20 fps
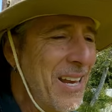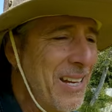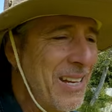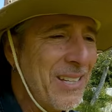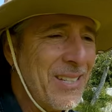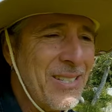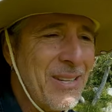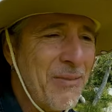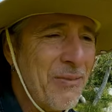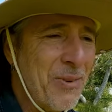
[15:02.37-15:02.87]
any
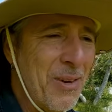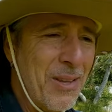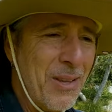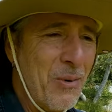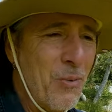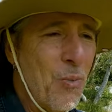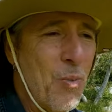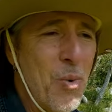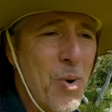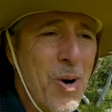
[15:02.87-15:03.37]
except for I
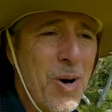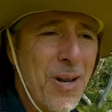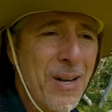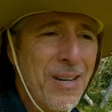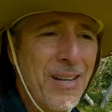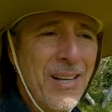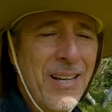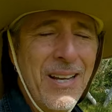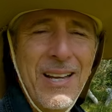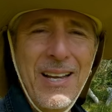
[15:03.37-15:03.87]
think
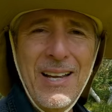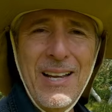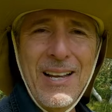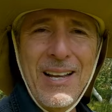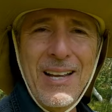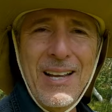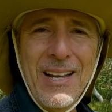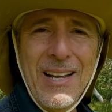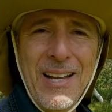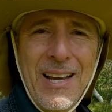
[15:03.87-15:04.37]
one
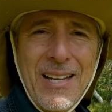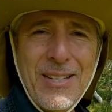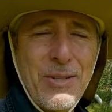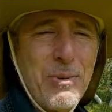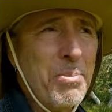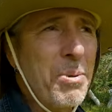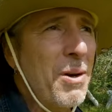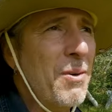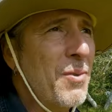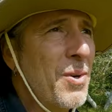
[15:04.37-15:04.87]
at
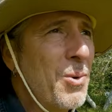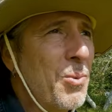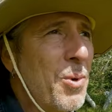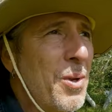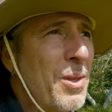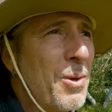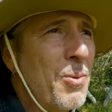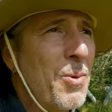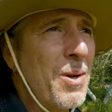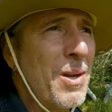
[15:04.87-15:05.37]
Sepulveda
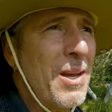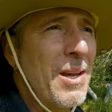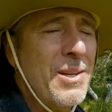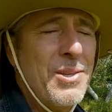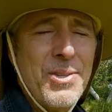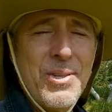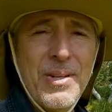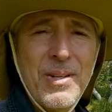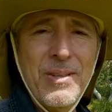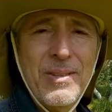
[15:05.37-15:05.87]
where they were
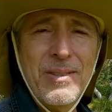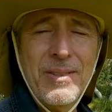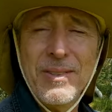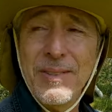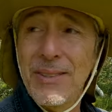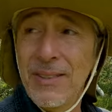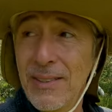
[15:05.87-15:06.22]
last year